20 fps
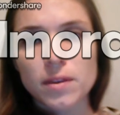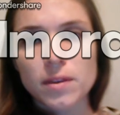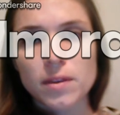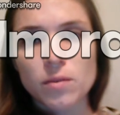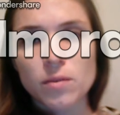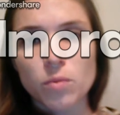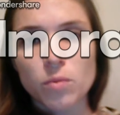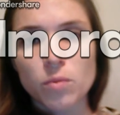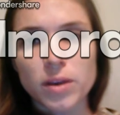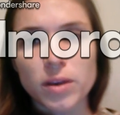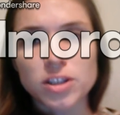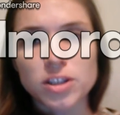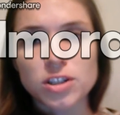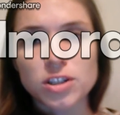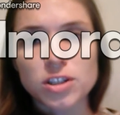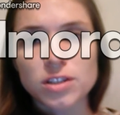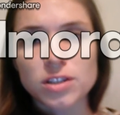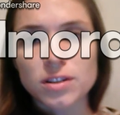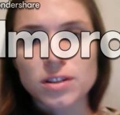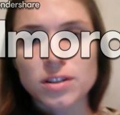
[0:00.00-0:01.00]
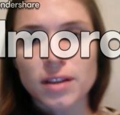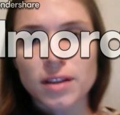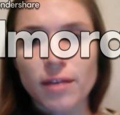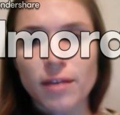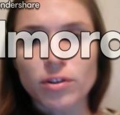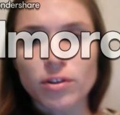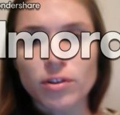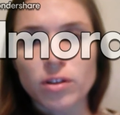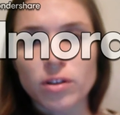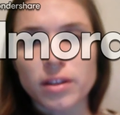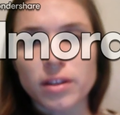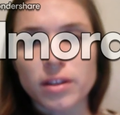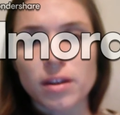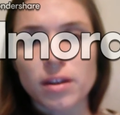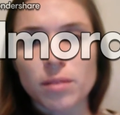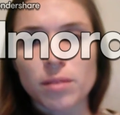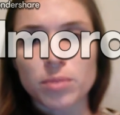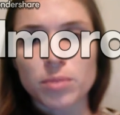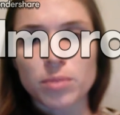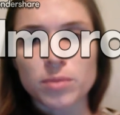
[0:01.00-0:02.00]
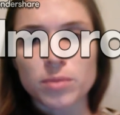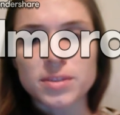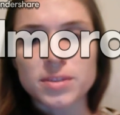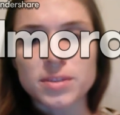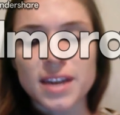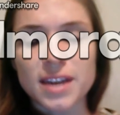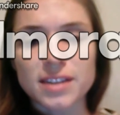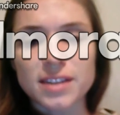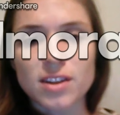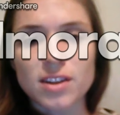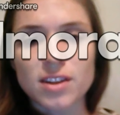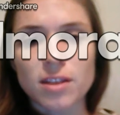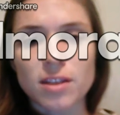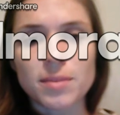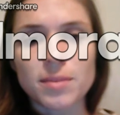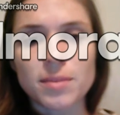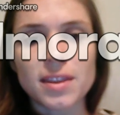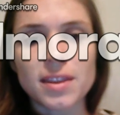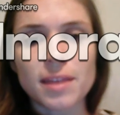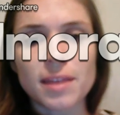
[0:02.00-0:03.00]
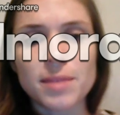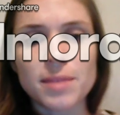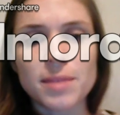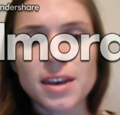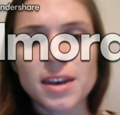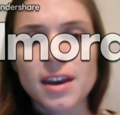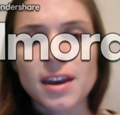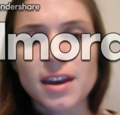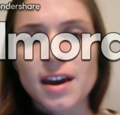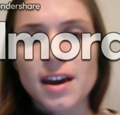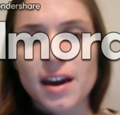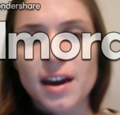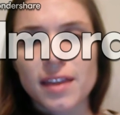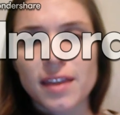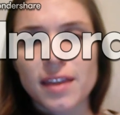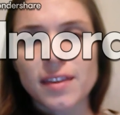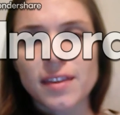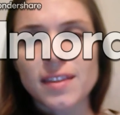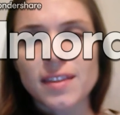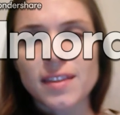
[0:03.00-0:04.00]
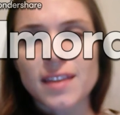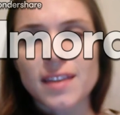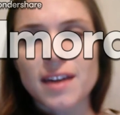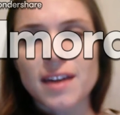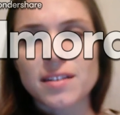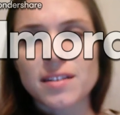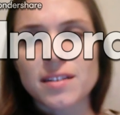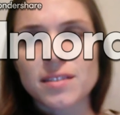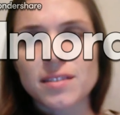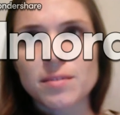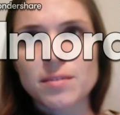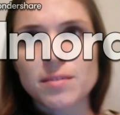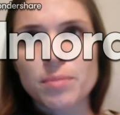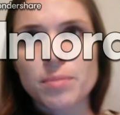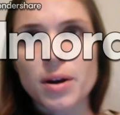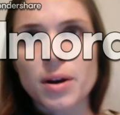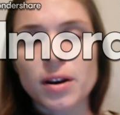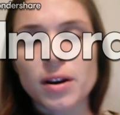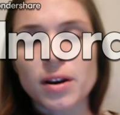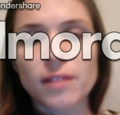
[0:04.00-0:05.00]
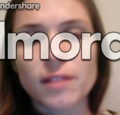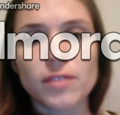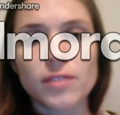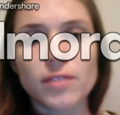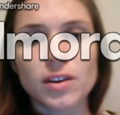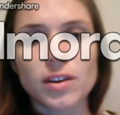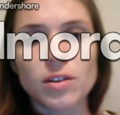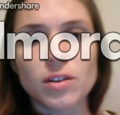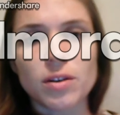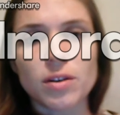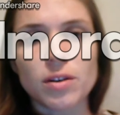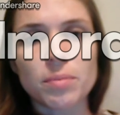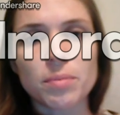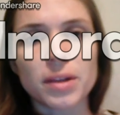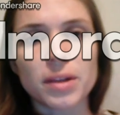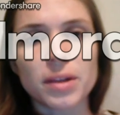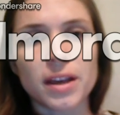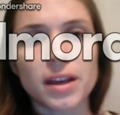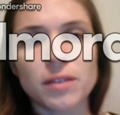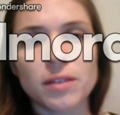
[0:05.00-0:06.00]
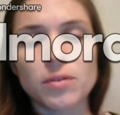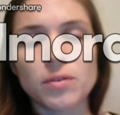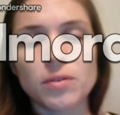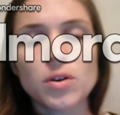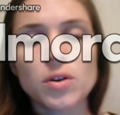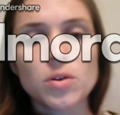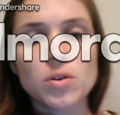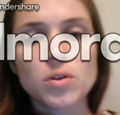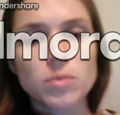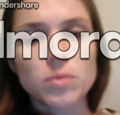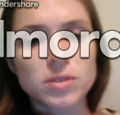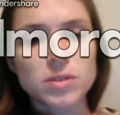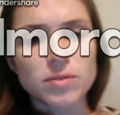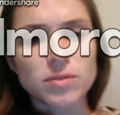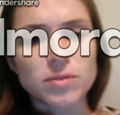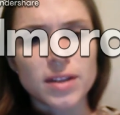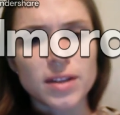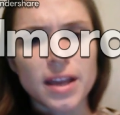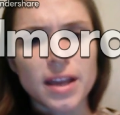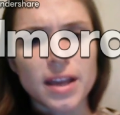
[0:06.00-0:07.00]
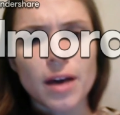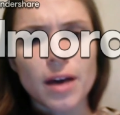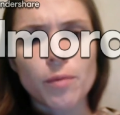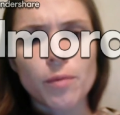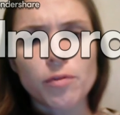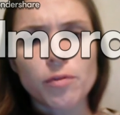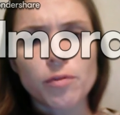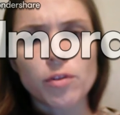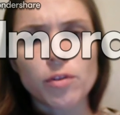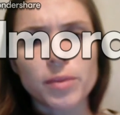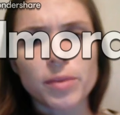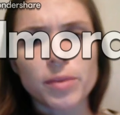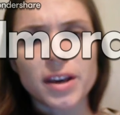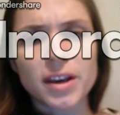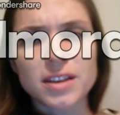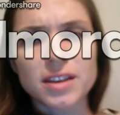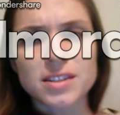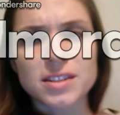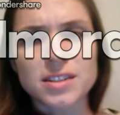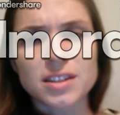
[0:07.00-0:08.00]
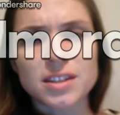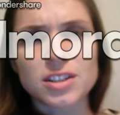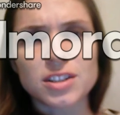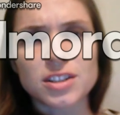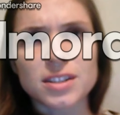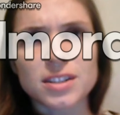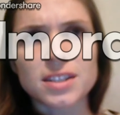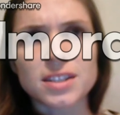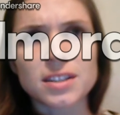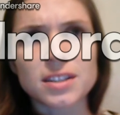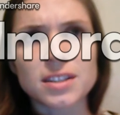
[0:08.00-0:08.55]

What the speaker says: which level in the Bloom's taxonomy they meet. I think that part of the unit plan was really helpful because it just